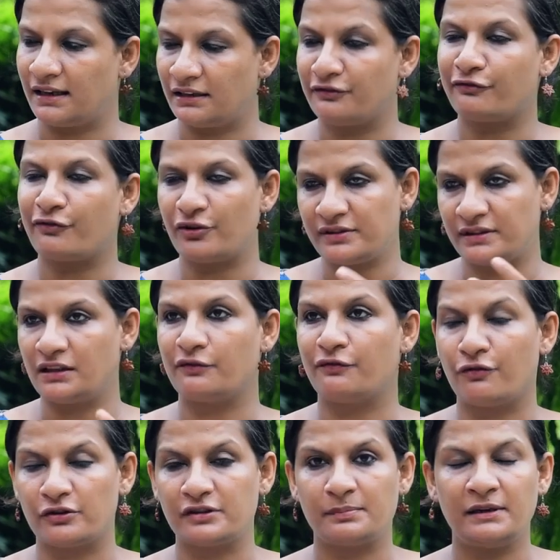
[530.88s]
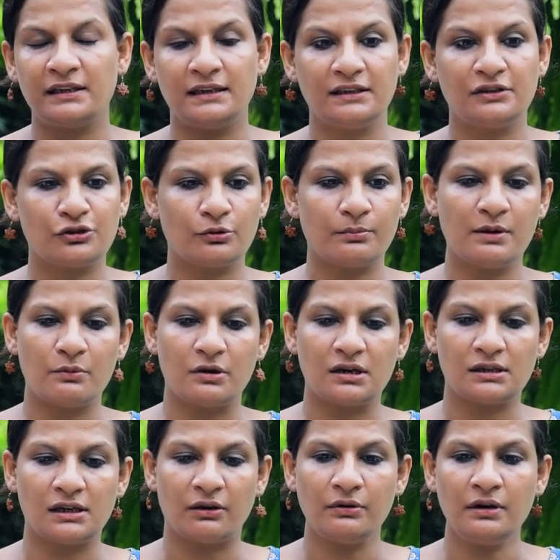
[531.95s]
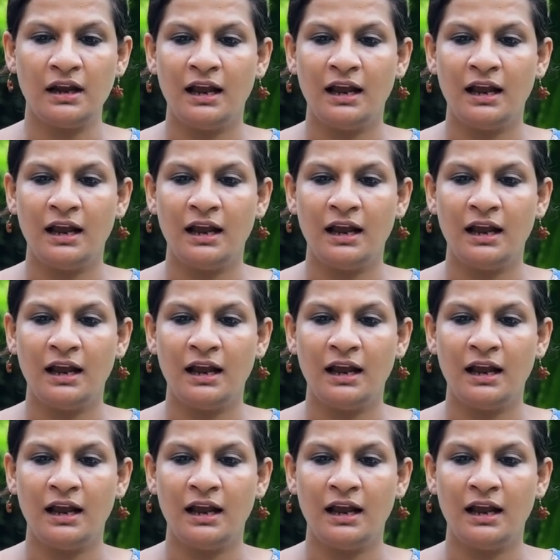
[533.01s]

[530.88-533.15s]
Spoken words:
And of course, the enforcement needs to be worked out.